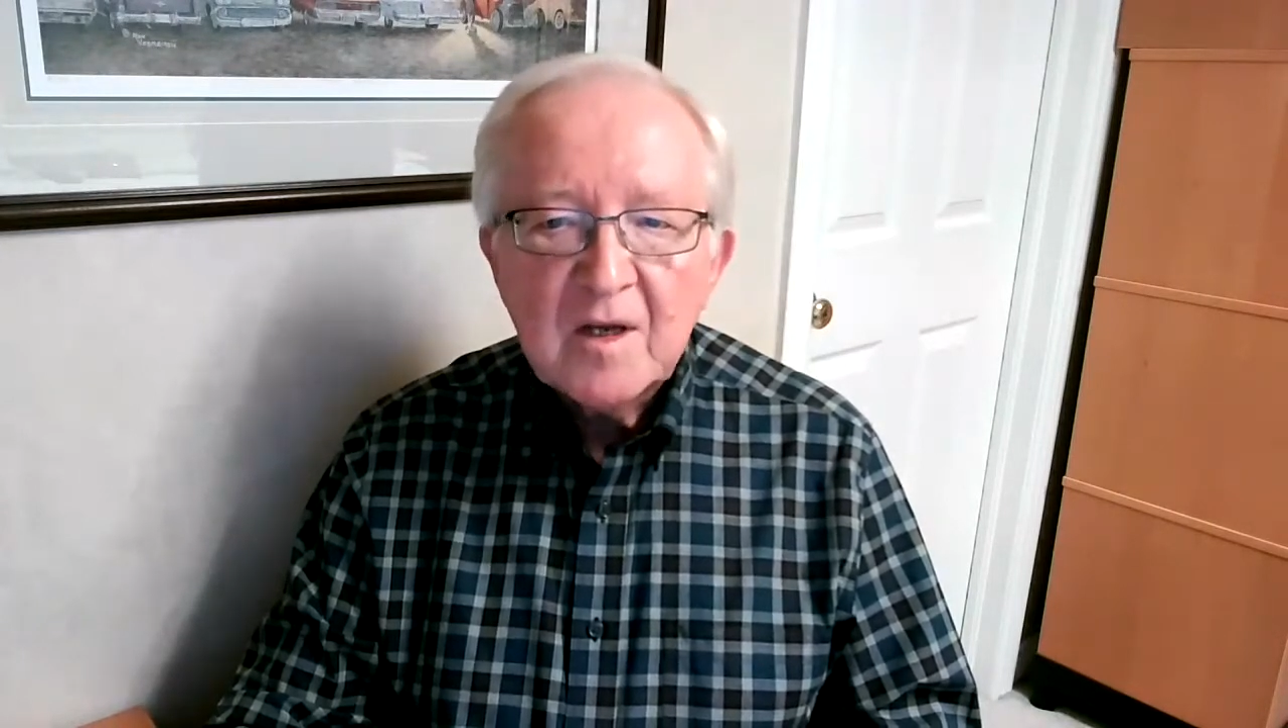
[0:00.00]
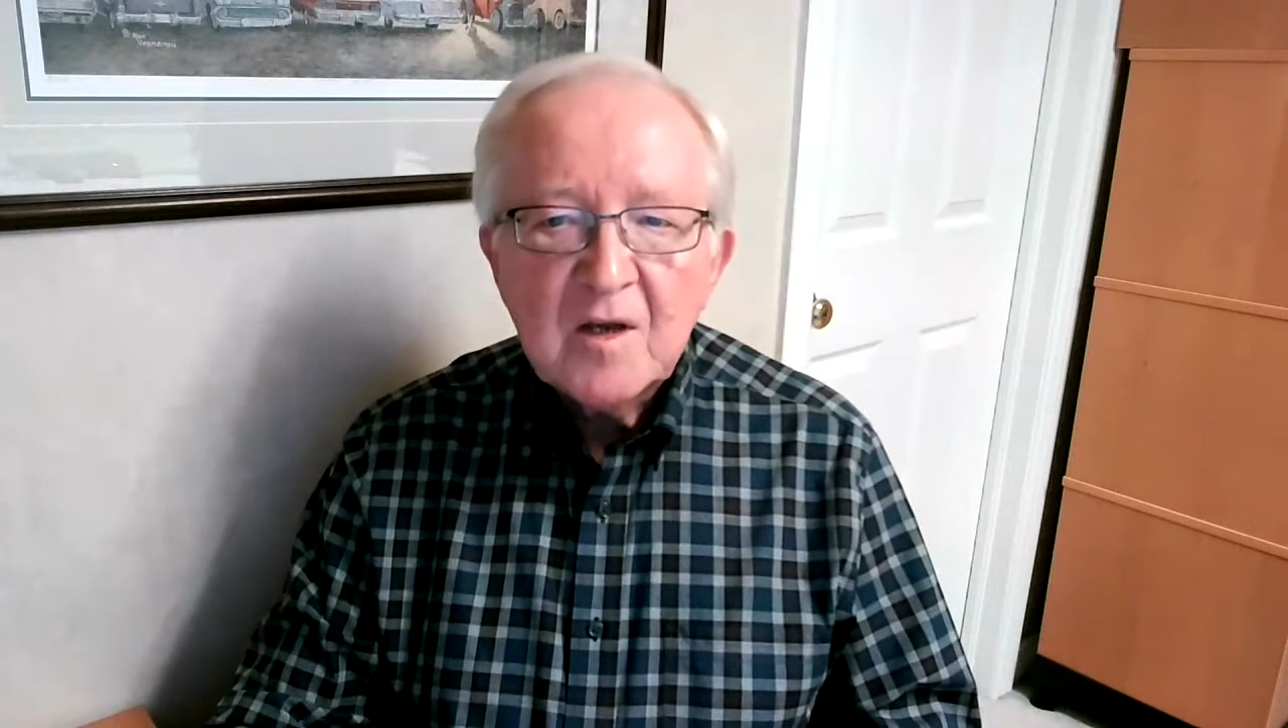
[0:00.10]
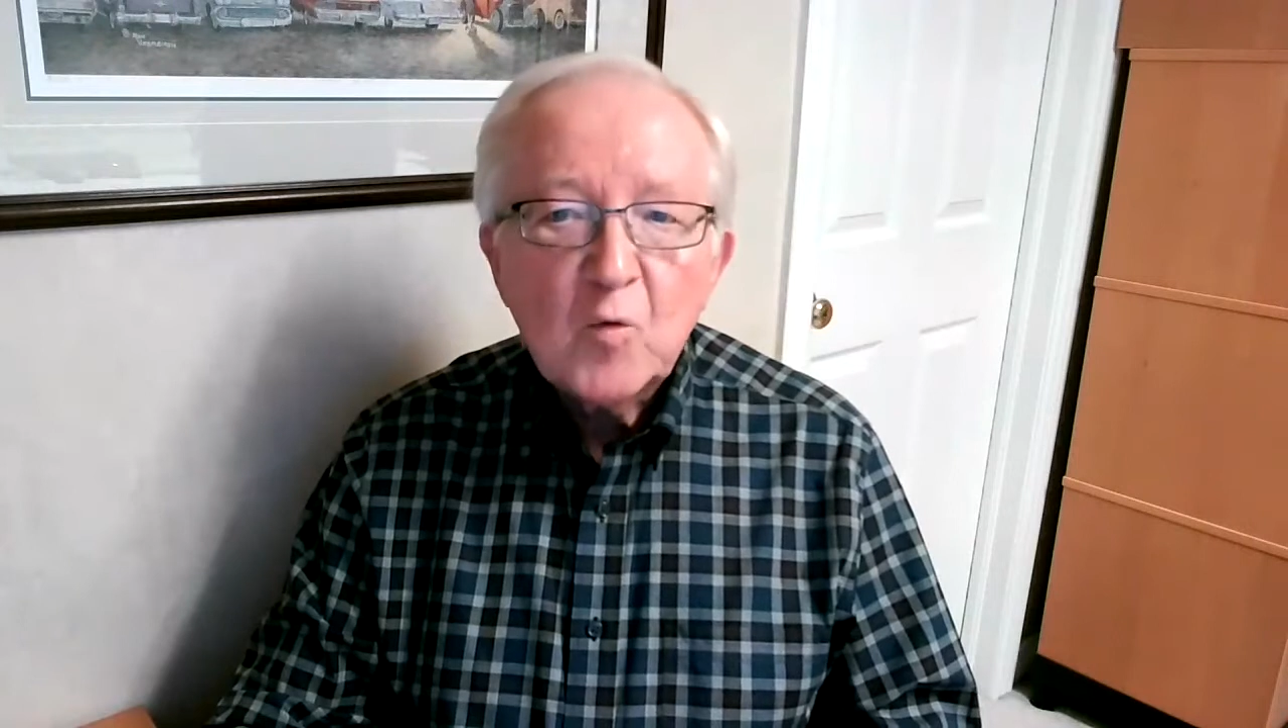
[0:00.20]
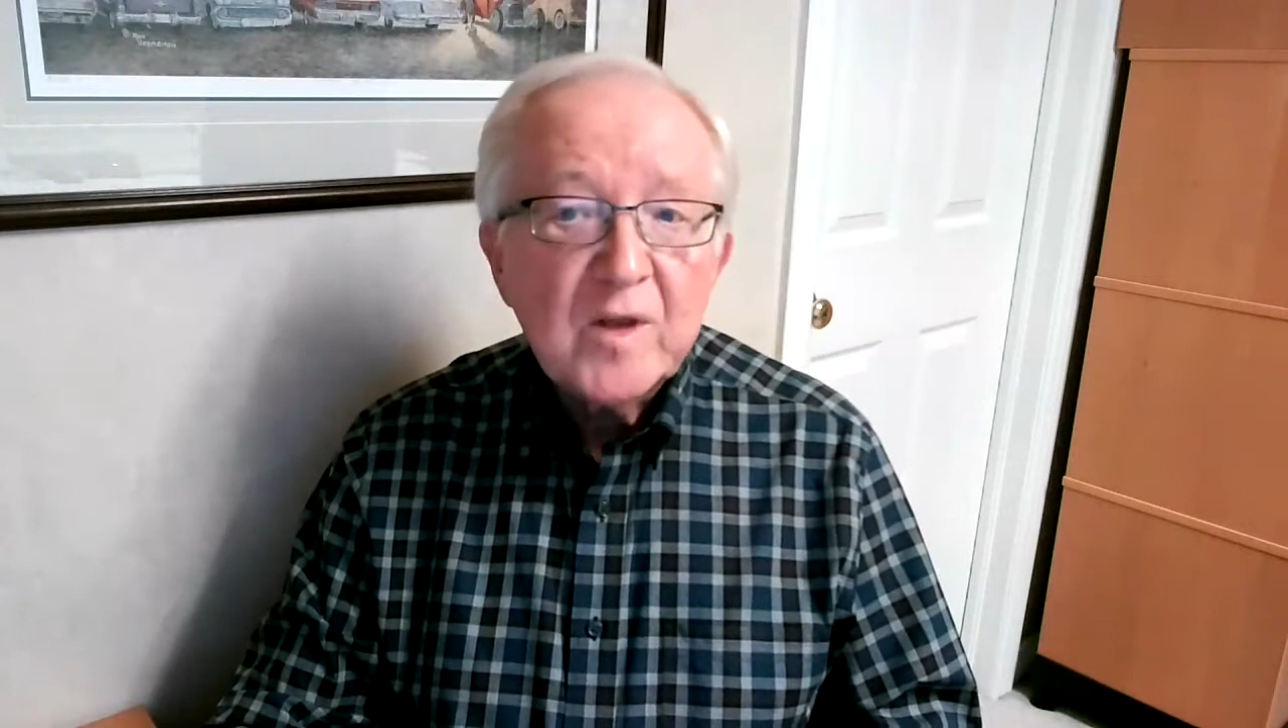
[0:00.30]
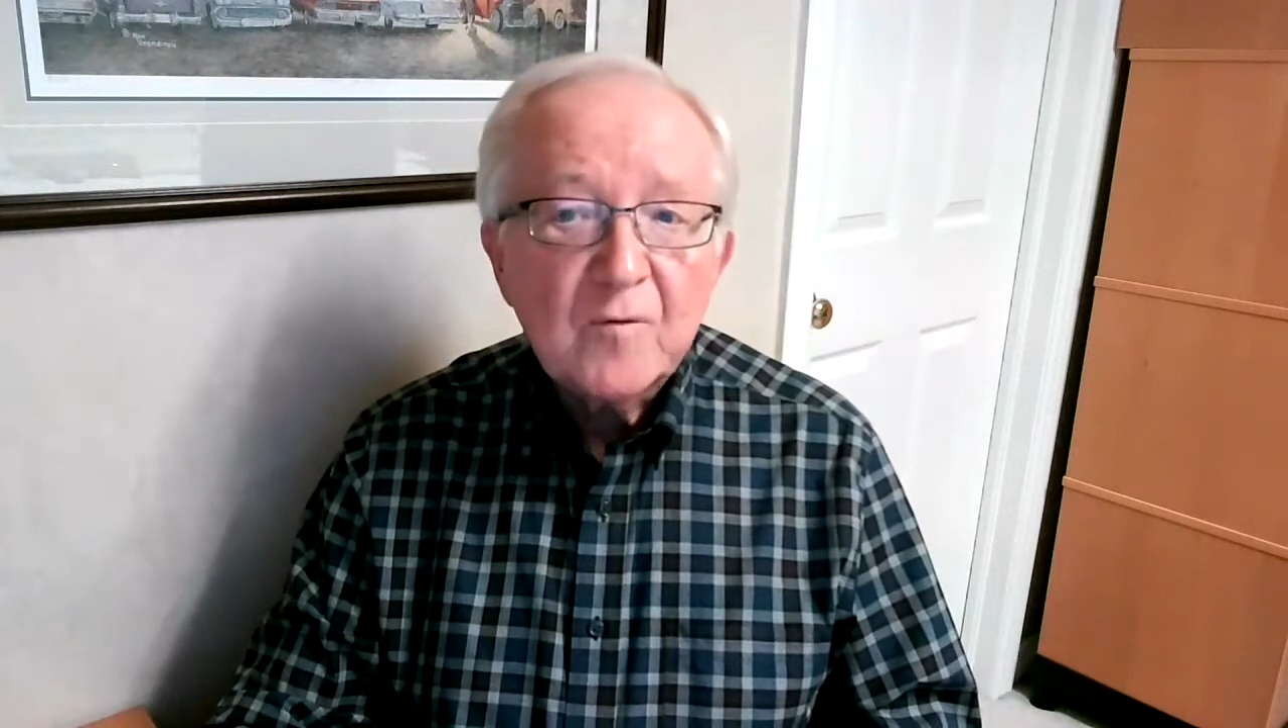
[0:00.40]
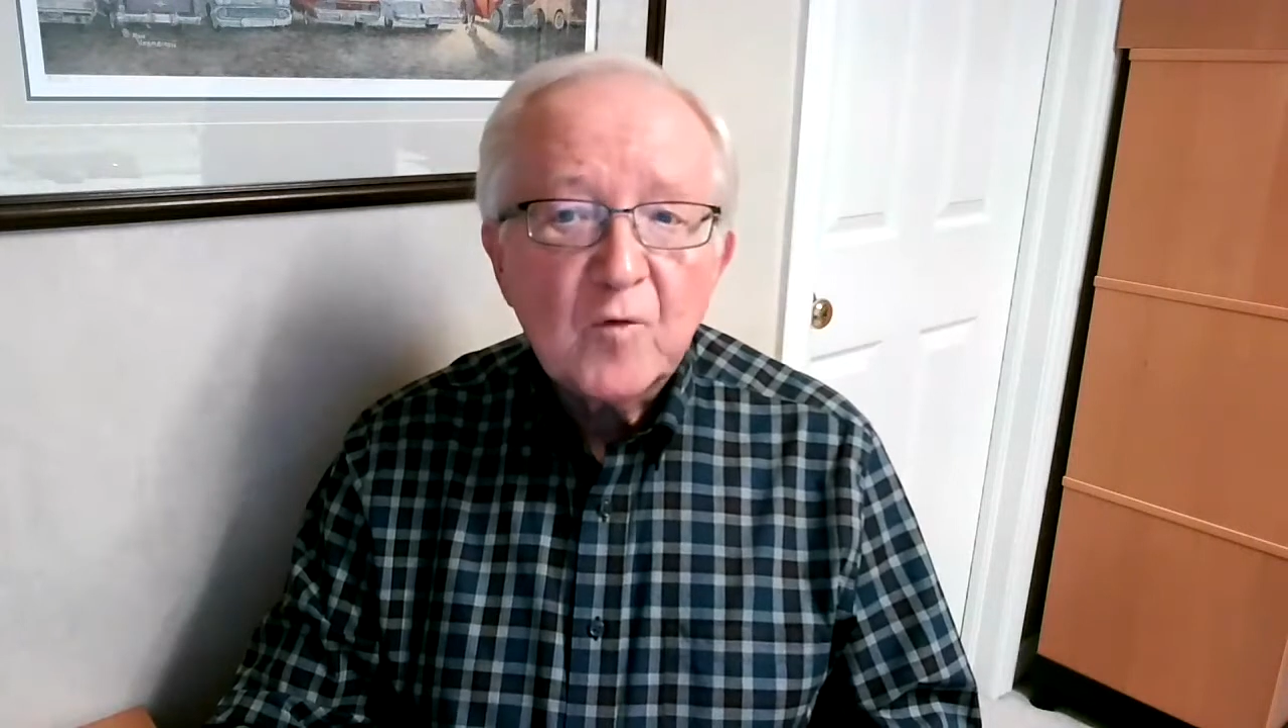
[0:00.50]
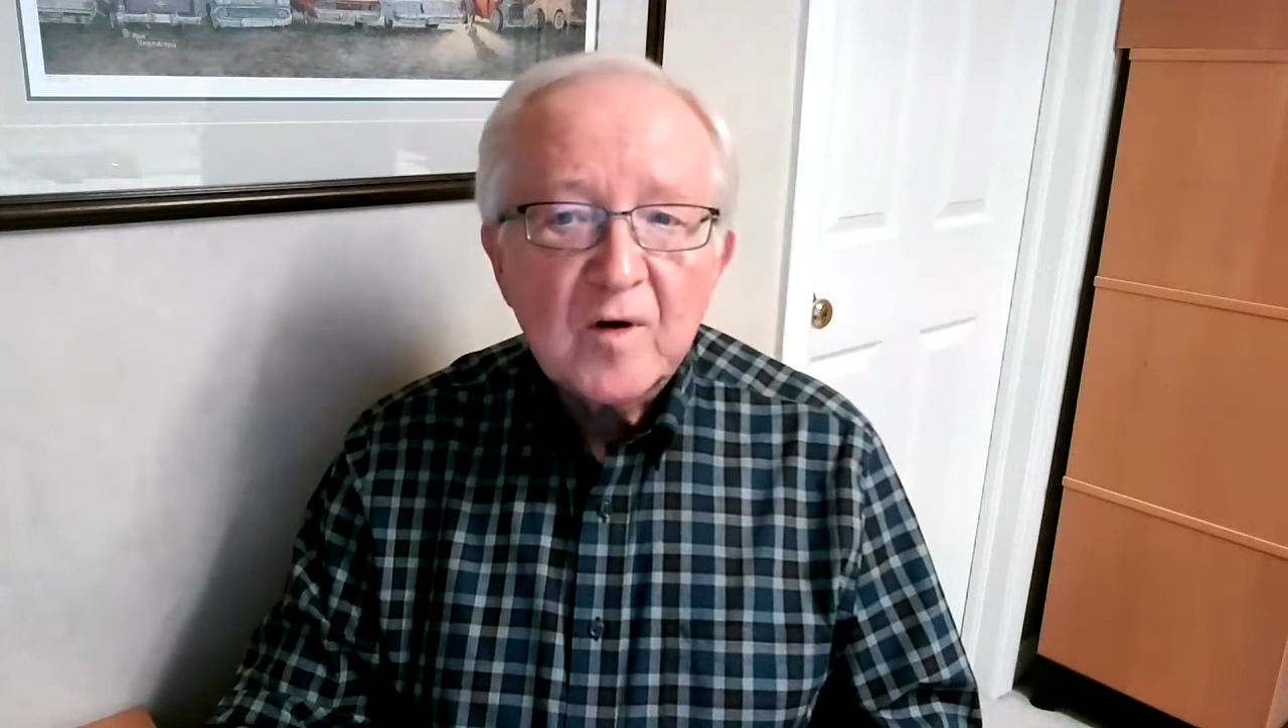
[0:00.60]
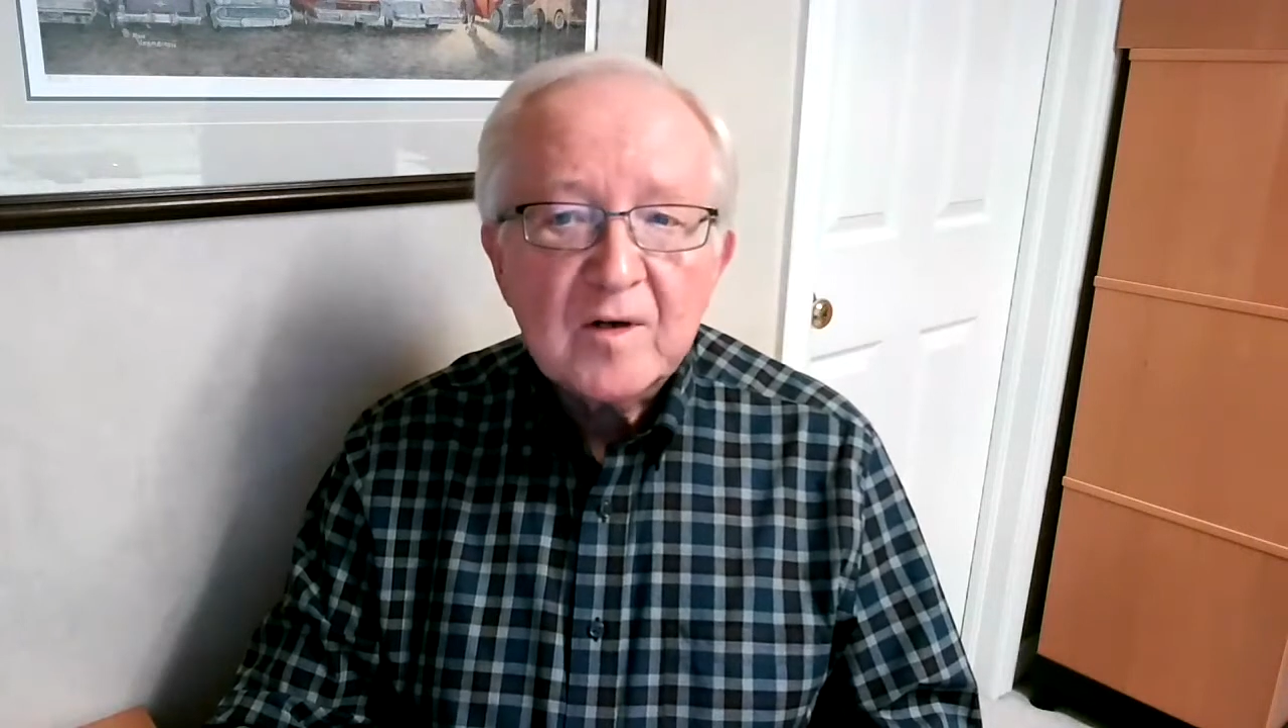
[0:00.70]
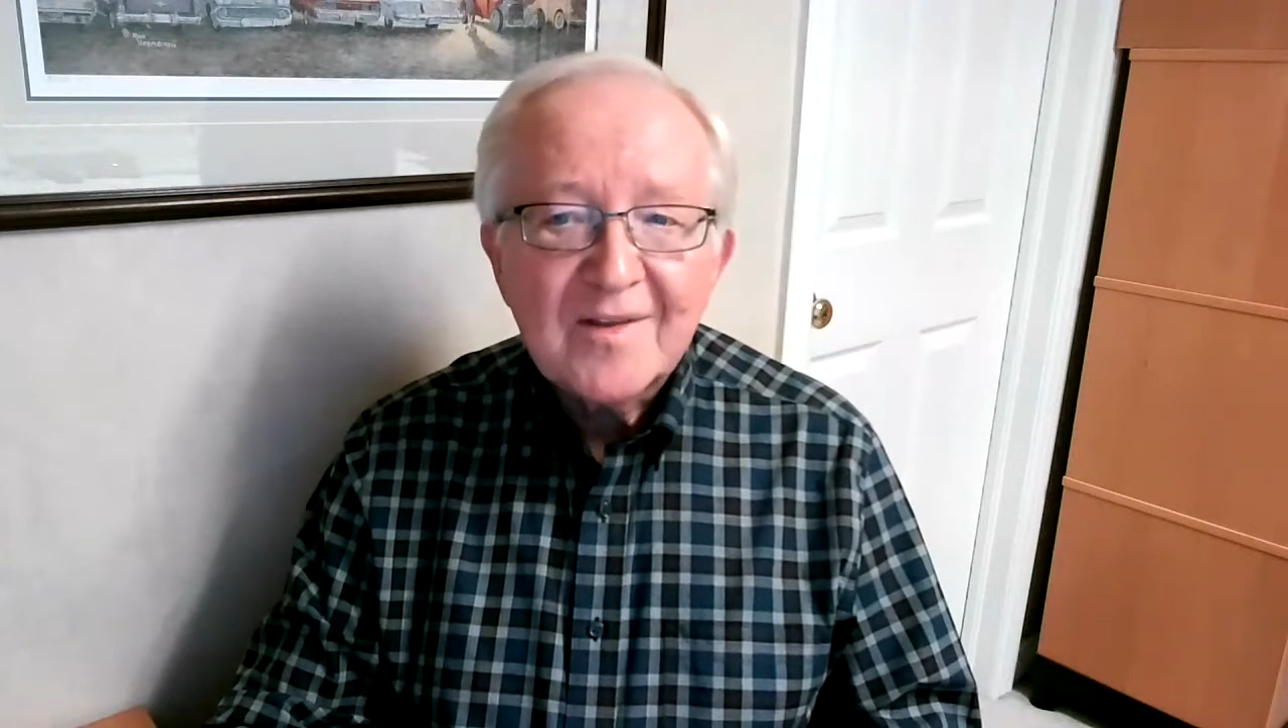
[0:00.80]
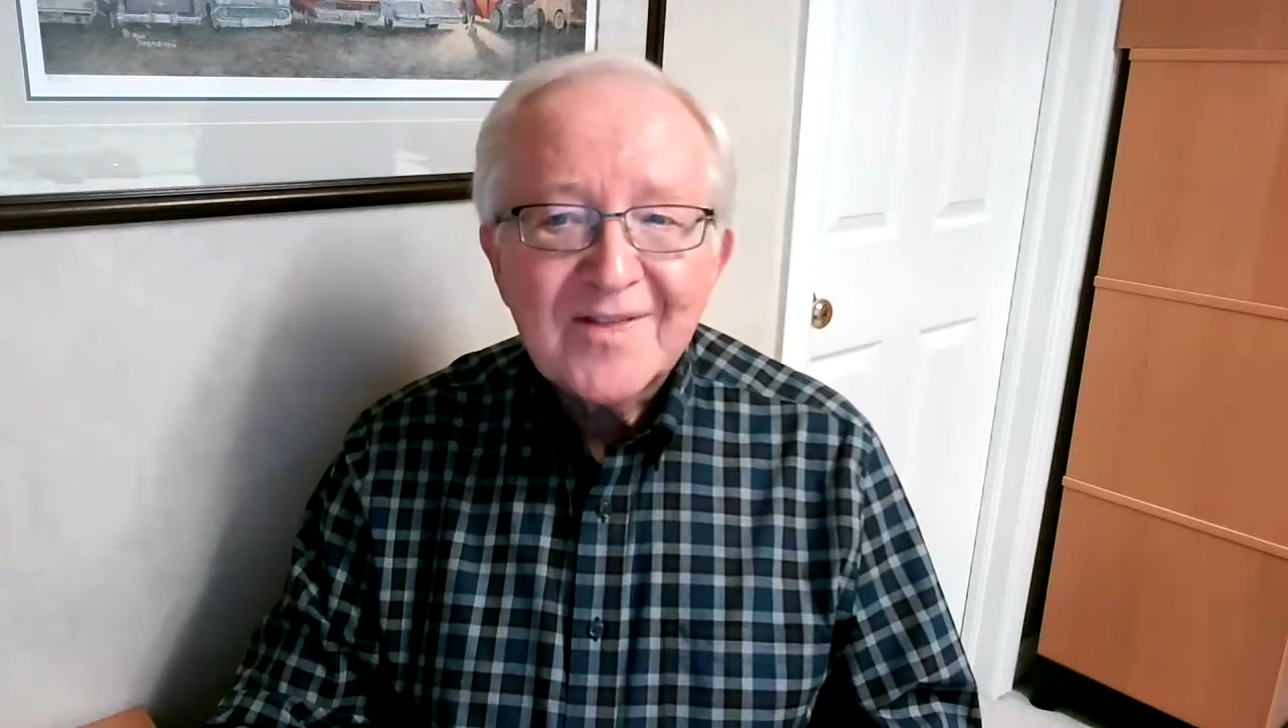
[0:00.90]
we have worked in